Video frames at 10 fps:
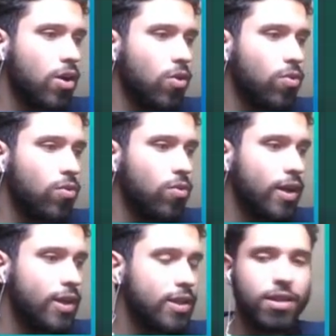
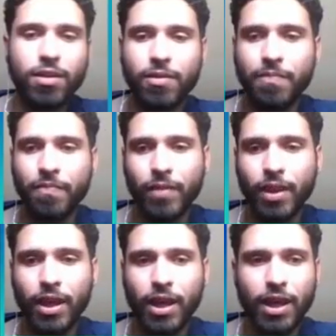Right.
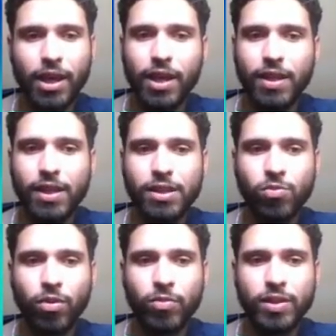And this
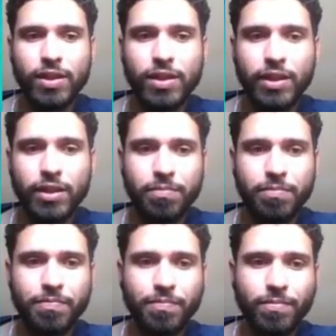is what we see here.
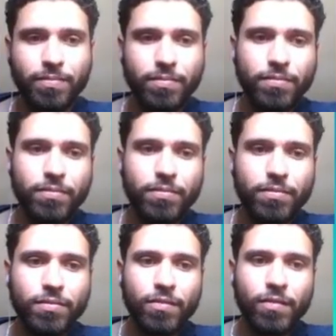
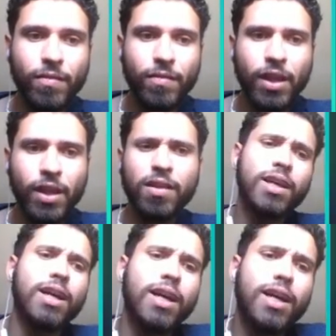Another thing
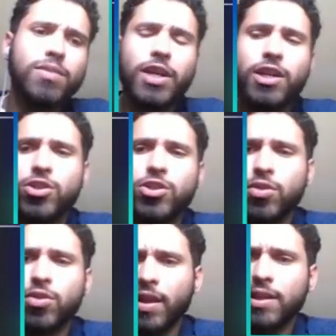is making
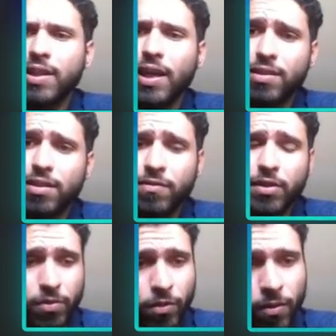sure that the text is
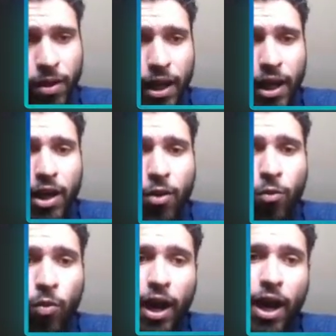visible.
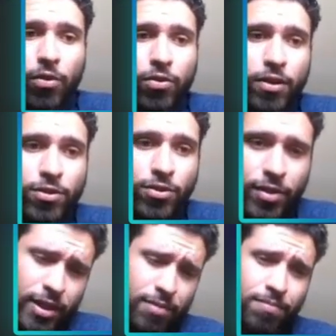How you can do
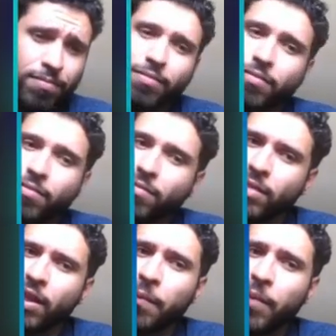this
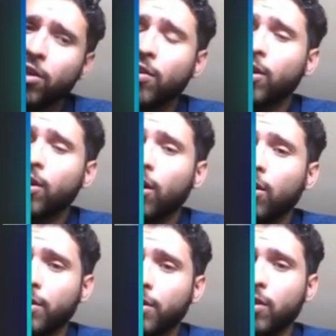depending on the
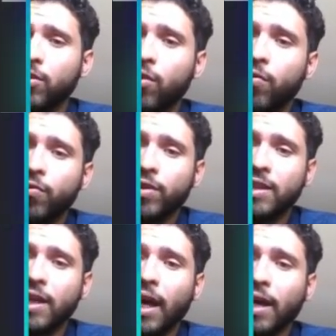color that you go for
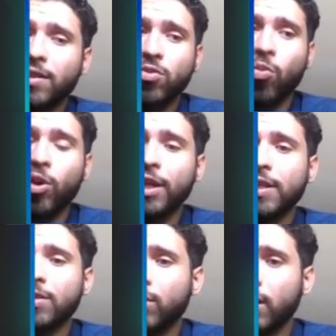the text, what it
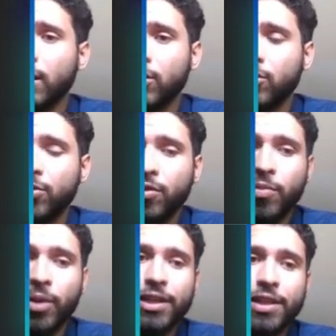is related to your
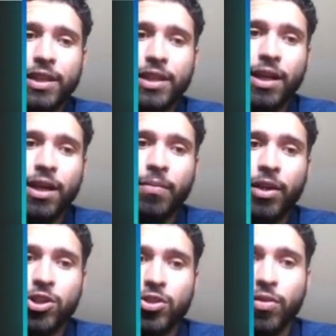branding,
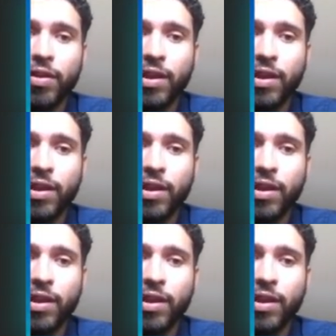make sure